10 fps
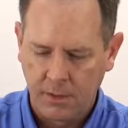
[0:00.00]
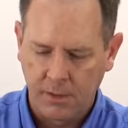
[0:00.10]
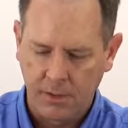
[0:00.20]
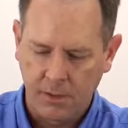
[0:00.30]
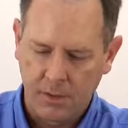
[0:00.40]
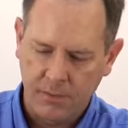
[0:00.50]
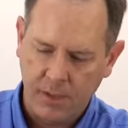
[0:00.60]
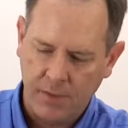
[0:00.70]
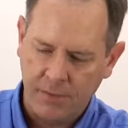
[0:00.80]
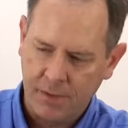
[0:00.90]
you can lift
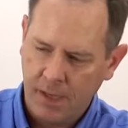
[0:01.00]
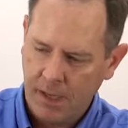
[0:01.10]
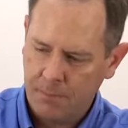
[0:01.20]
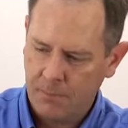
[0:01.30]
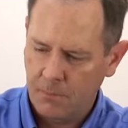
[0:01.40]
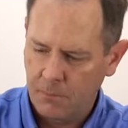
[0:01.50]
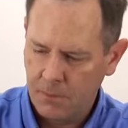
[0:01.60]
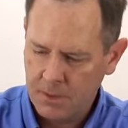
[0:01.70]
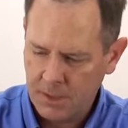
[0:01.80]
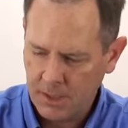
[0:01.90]
off the top.
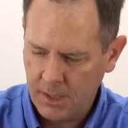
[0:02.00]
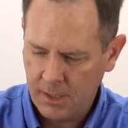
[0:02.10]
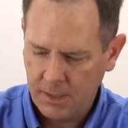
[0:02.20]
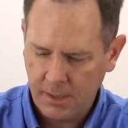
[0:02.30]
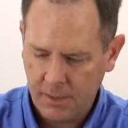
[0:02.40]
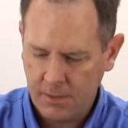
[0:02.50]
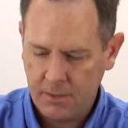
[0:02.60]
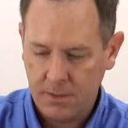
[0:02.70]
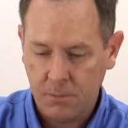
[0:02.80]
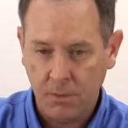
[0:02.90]
Once again, there's
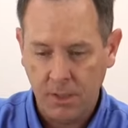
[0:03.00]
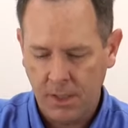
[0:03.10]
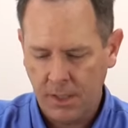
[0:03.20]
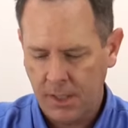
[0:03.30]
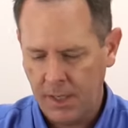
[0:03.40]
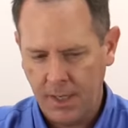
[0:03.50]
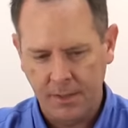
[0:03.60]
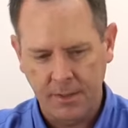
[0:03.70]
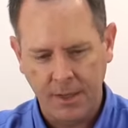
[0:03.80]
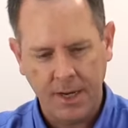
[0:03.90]
a spring
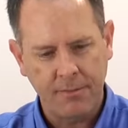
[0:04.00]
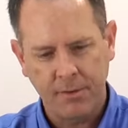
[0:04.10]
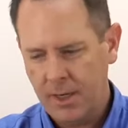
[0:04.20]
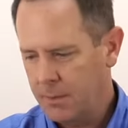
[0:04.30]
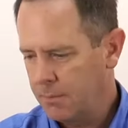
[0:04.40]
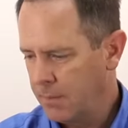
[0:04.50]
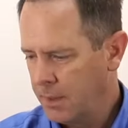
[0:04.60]
and the diaphragm.